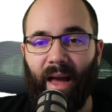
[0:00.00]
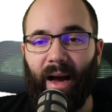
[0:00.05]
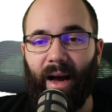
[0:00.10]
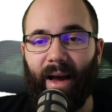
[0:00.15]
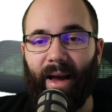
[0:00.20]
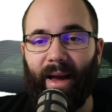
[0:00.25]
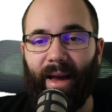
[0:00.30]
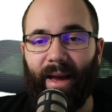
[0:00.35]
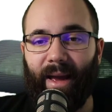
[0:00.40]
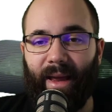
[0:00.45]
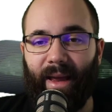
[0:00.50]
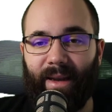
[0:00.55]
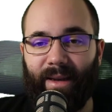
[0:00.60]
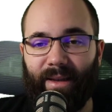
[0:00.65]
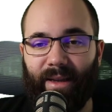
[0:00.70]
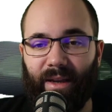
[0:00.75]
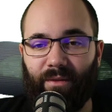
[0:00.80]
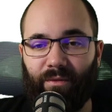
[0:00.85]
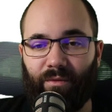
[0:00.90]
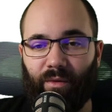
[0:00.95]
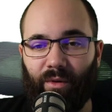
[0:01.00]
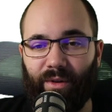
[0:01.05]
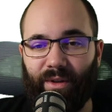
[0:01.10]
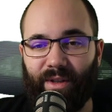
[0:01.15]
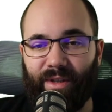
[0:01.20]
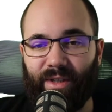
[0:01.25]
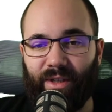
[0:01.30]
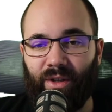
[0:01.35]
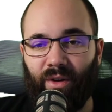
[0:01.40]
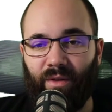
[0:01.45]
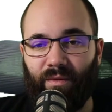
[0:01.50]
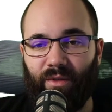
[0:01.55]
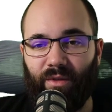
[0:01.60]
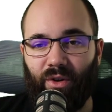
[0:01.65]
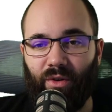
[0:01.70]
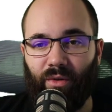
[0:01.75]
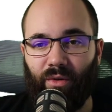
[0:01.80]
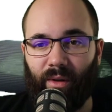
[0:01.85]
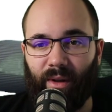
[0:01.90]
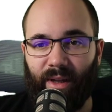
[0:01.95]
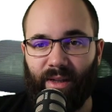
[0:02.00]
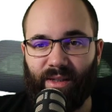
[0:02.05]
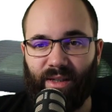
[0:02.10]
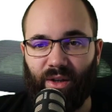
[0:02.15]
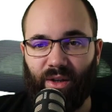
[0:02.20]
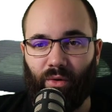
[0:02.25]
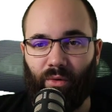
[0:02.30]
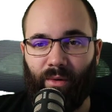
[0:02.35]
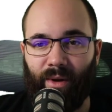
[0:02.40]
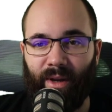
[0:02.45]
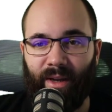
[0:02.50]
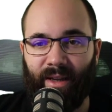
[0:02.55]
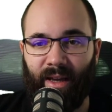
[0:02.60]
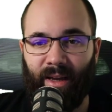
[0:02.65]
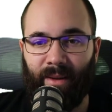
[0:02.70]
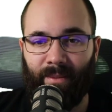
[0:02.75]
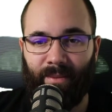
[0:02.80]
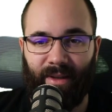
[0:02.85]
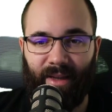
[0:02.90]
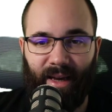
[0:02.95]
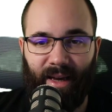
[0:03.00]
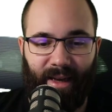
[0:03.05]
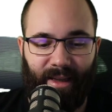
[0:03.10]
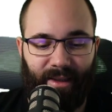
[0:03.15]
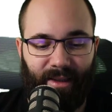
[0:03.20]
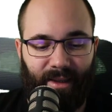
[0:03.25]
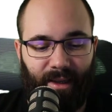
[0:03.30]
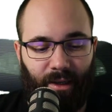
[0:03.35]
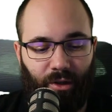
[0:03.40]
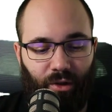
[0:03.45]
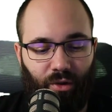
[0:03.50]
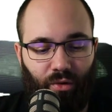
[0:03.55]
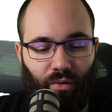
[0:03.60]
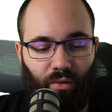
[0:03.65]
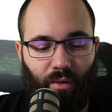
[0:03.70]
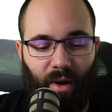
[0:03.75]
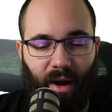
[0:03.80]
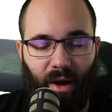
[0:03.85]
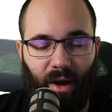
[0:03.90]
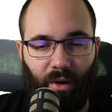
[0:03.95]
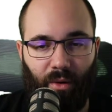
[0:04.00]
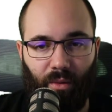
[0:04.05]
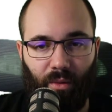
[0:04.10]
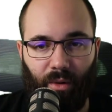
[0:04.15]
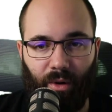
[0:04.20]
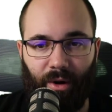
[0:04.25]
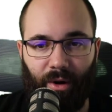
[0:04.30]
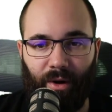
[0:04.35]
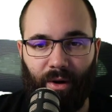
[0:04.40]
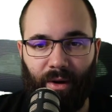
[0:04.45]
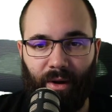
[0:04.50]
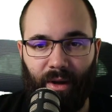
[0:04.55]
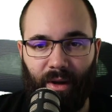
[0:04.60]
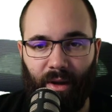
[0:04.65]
And then for this new view, let's rename that into our